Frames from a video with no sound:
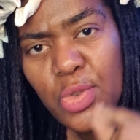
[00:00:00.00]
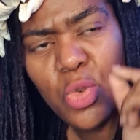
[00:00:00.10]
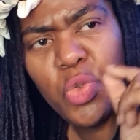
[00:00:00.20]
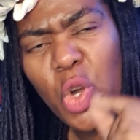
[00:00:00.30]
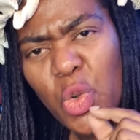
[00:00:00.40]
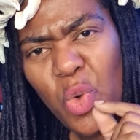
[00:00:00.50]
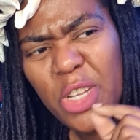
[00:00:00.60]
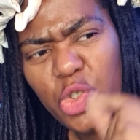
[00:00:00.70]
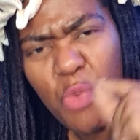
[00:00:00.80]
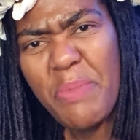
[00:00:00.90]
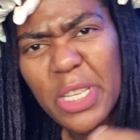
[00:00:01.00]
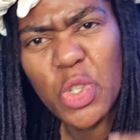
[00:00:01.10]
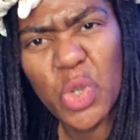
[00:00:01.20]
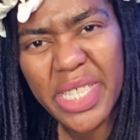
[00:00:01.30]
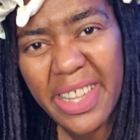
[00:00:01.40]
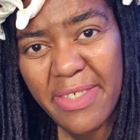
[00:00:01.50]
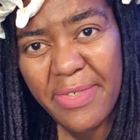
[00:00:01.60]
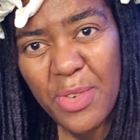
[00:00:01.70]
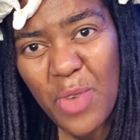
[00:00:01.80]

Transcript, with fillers: You don't want to mess yourself